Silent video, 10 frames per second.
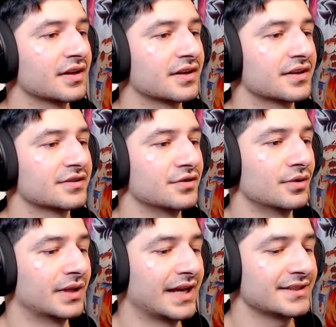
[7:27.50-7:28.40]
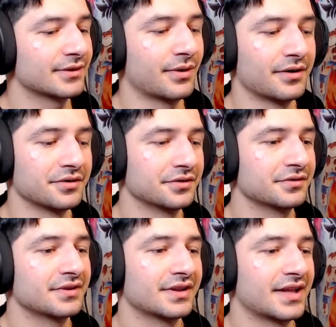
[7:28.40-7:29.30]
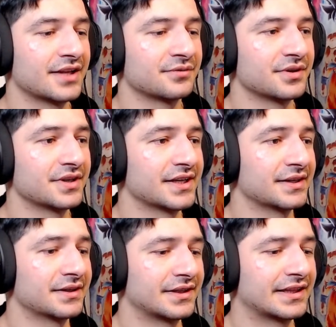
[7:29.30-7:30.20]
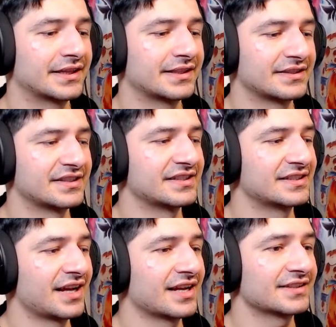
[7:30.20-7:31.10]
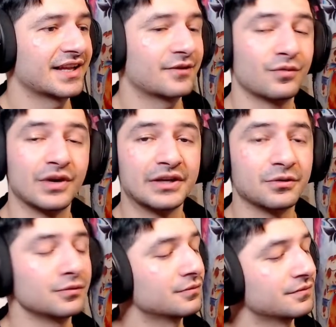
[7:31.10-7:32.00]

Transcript: Cause no lights around you. That's why you can see stars like really cool.